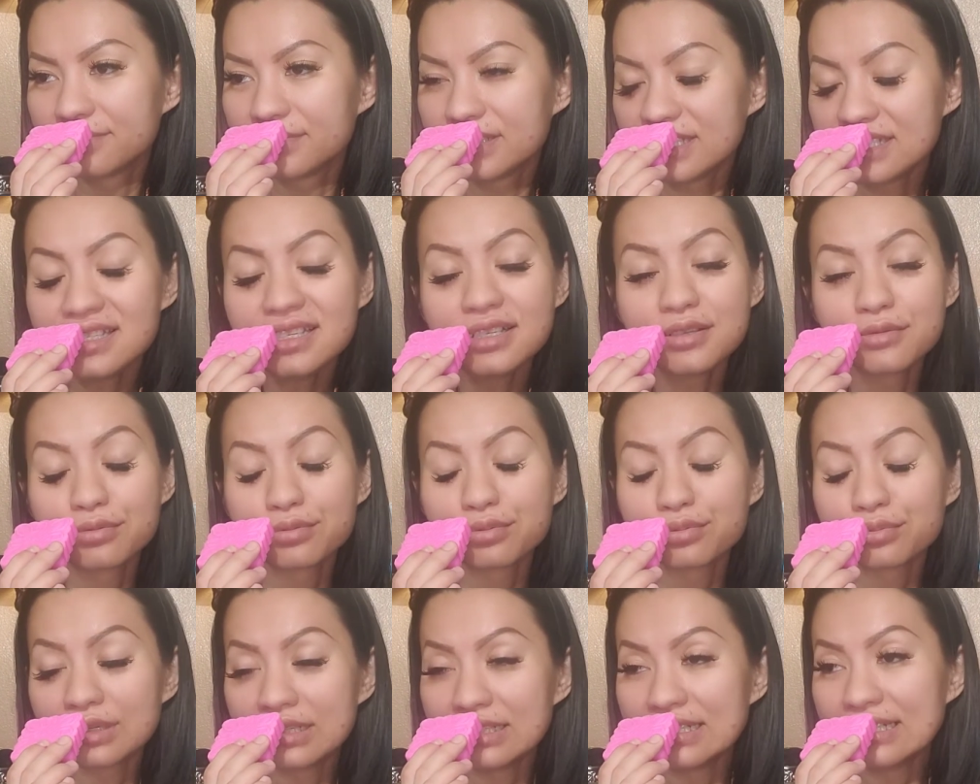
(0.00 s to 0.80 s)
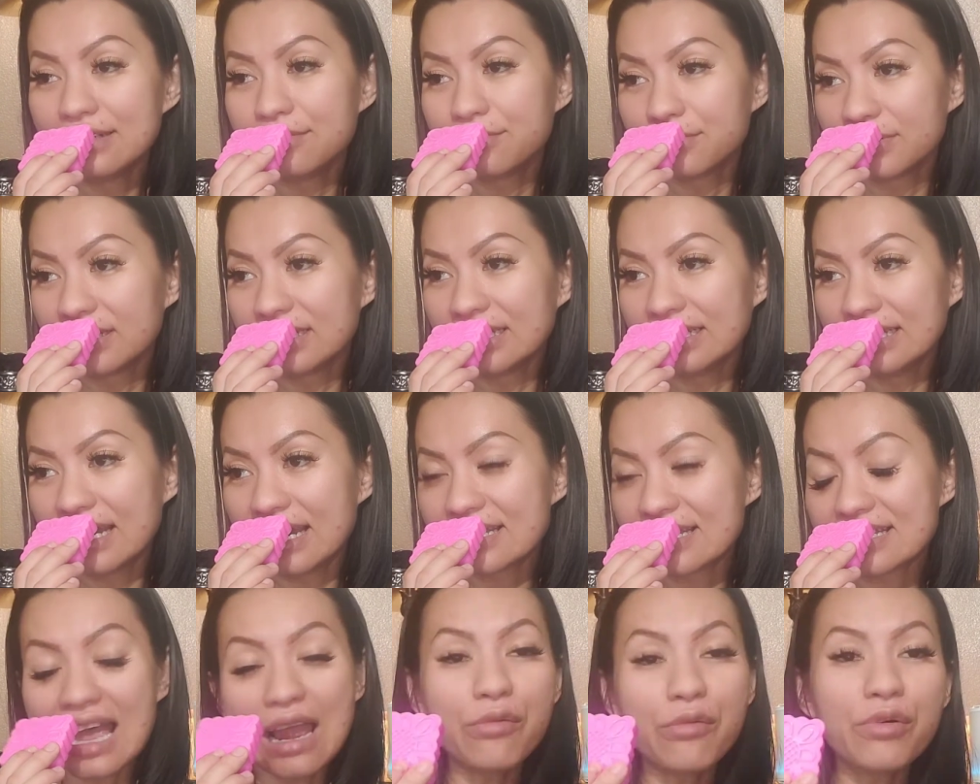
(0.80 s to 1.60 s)
this is really, really
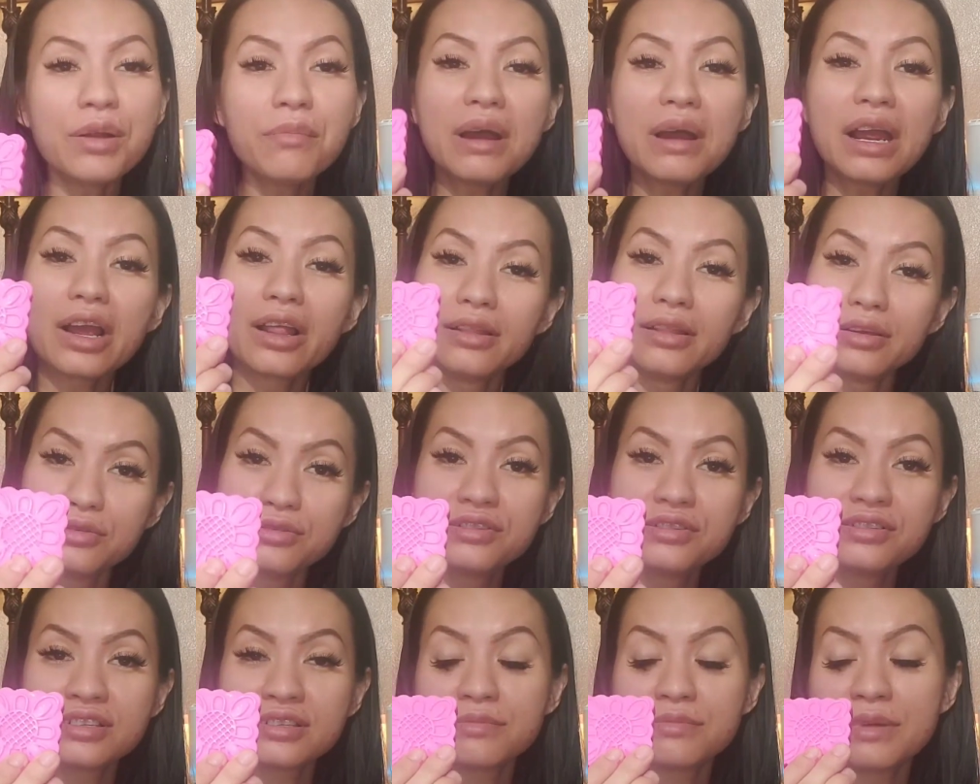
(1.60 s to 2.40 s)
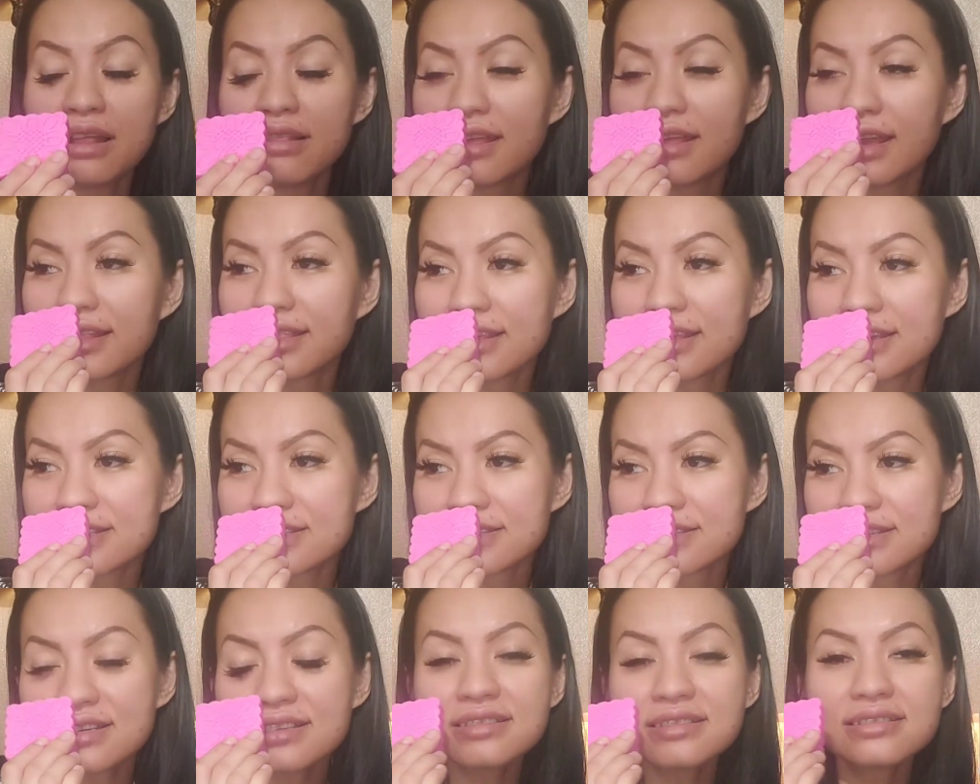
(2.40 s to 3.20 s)
nice. I want my clothes to smell like this.
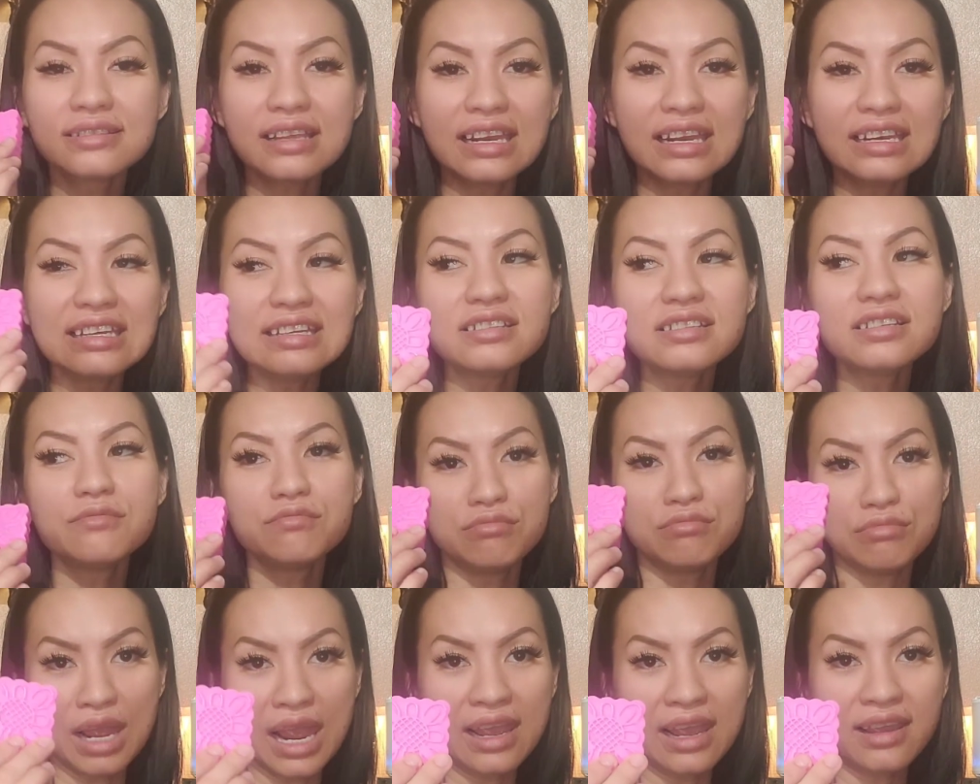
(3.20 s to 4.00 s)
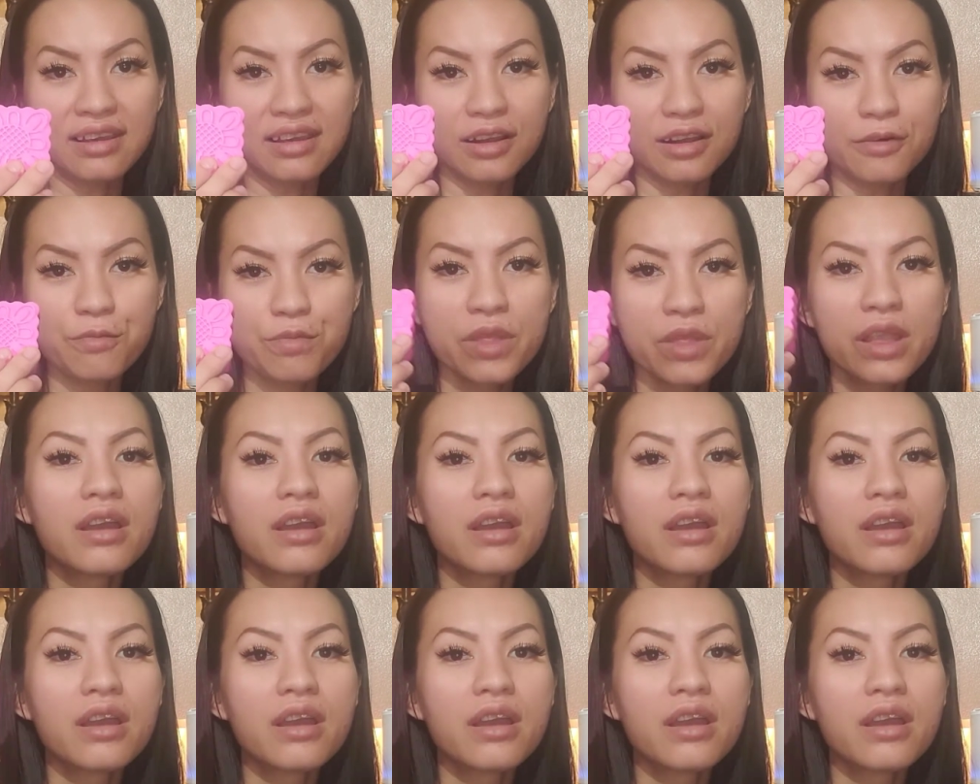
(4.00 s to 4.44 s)
This, they need to make,